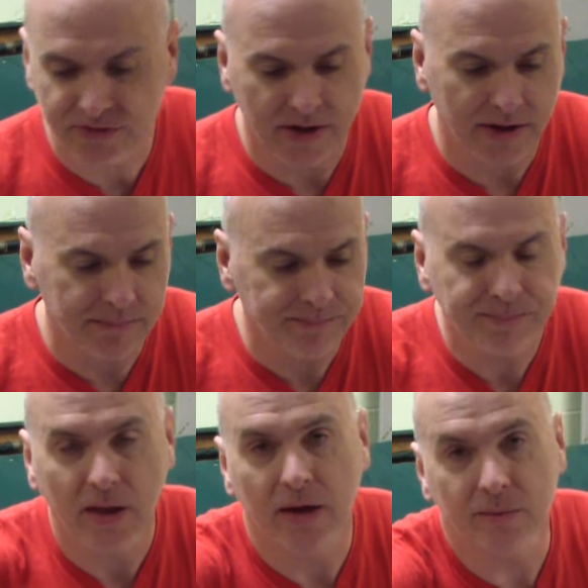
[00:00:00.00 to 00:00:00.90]
time,
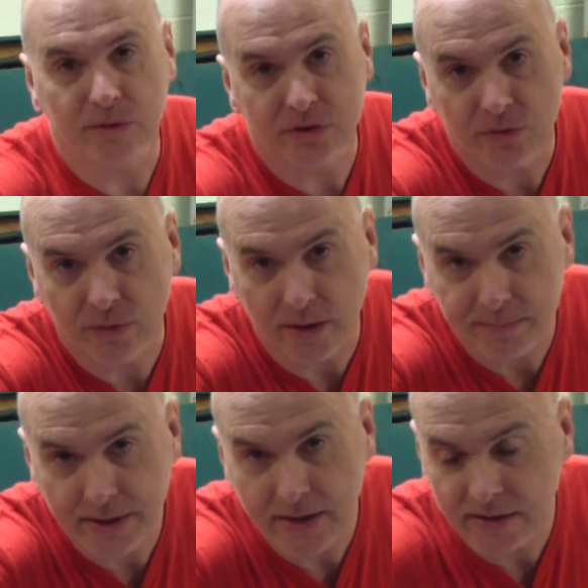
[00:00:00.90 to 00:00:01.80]
and I'm going to do an
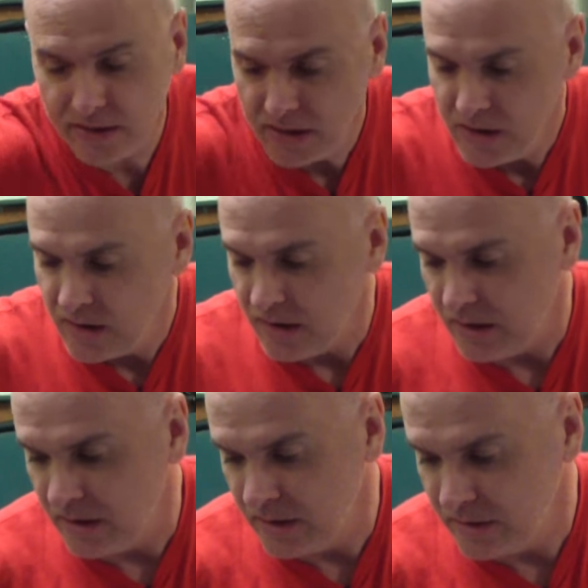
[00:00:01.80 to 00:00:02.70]
update
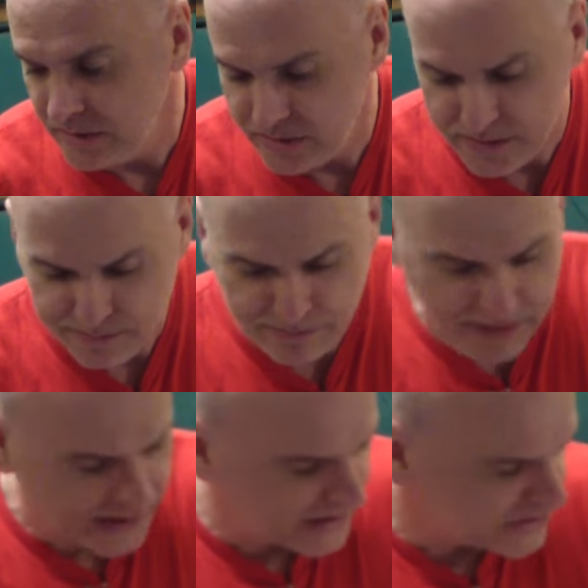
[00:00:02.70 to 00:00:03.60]
on the
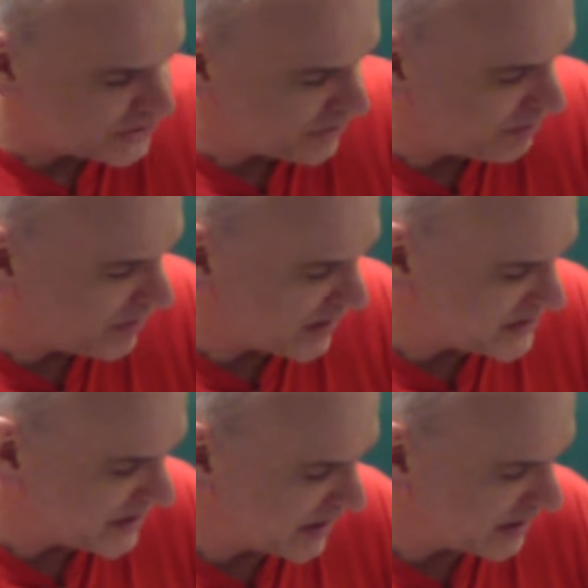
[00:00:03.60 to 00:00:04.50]
banjo
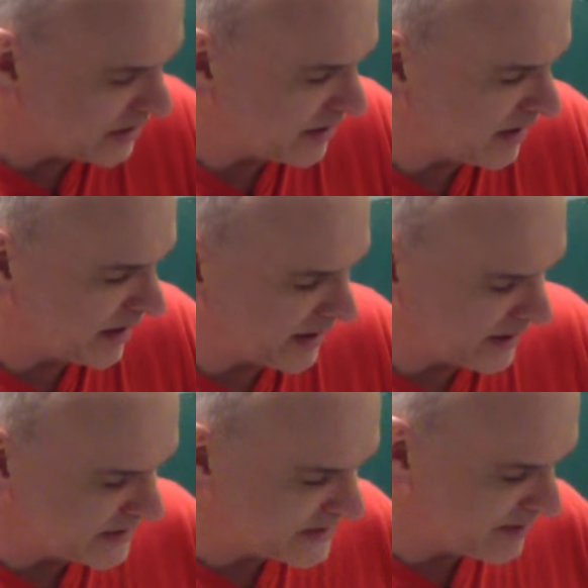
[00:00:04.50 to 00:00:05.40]
project.
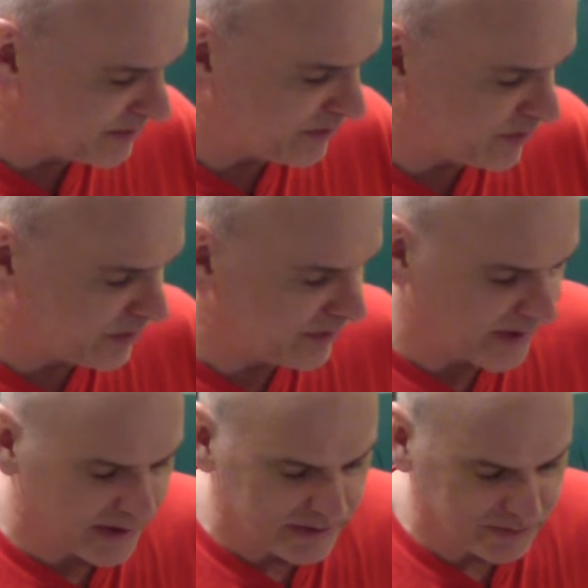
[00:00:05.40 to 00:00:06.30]
I said before
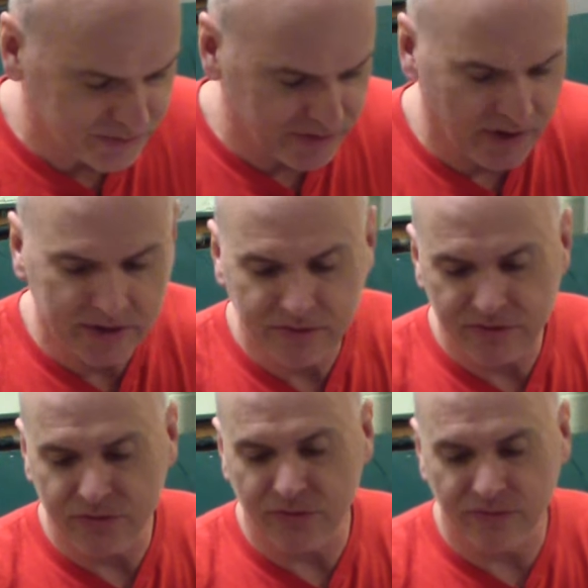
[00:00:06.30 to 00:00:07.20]
that it was not the
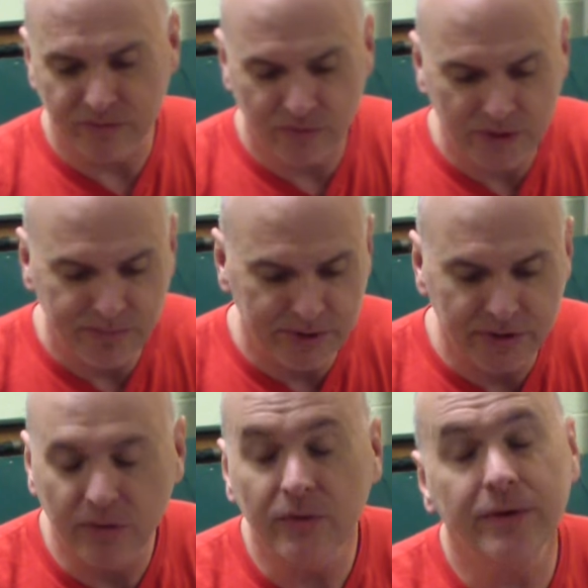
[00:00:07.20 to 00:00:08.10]
sort of
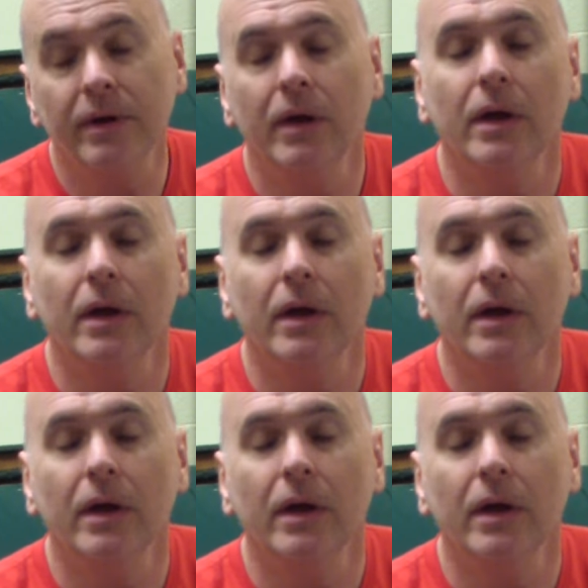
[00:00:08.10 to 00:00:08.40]
rebuild